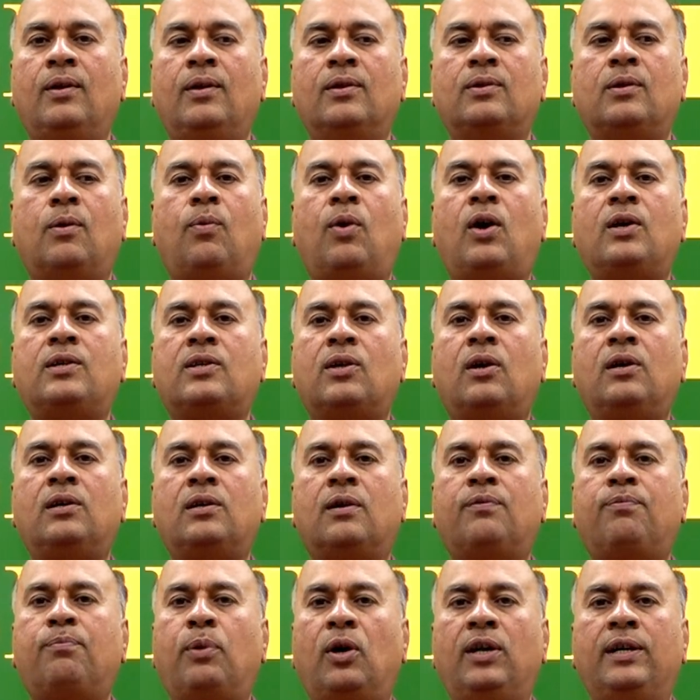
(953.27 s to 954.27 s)
So, what sort
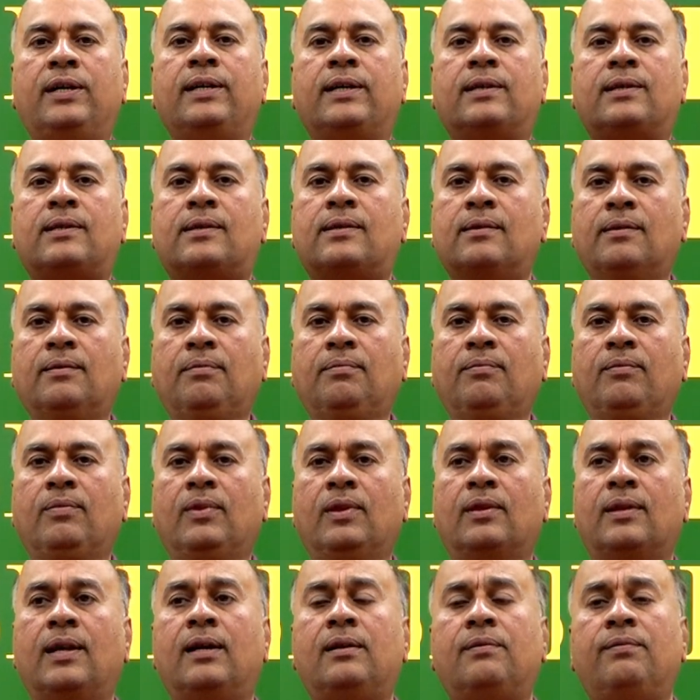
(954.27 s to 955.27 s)
of politics
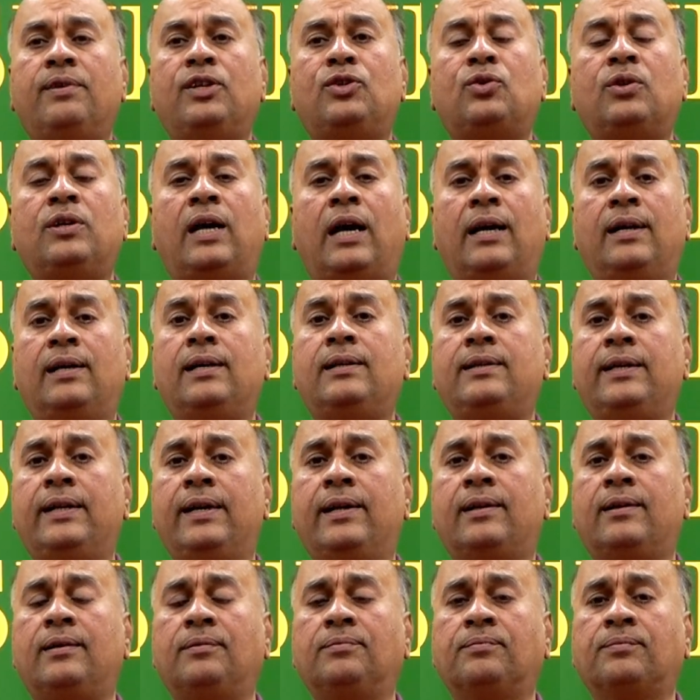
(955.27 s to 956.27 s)
that we should
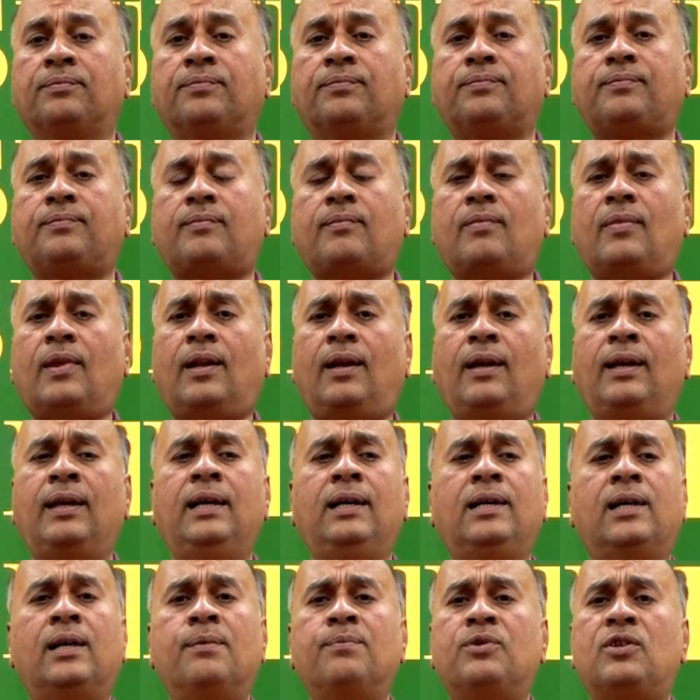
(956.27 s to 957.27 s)
undertake
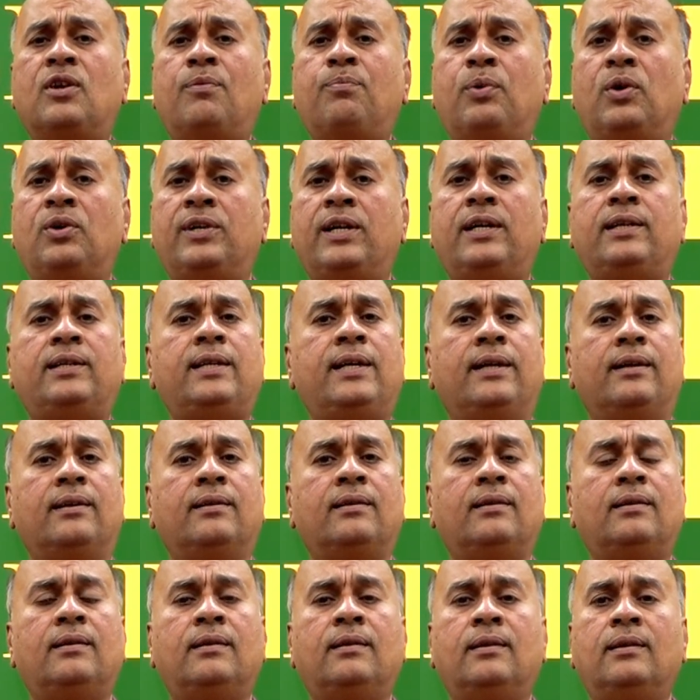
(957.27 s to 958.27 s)
in terms of
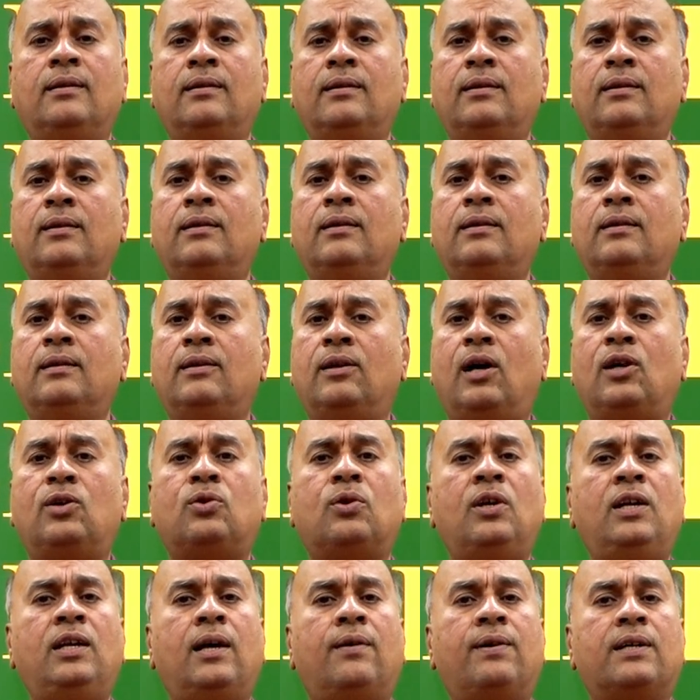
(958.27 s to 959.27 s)
protecting not
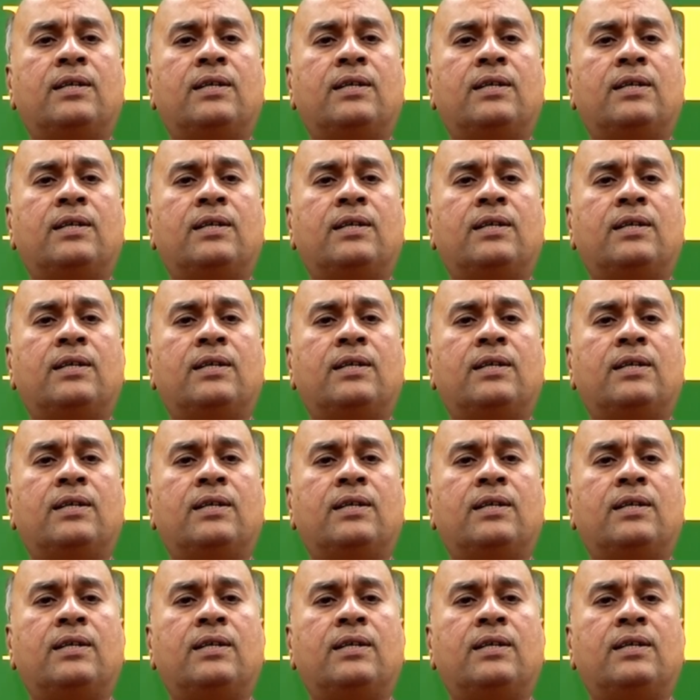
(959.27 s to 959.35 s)
only our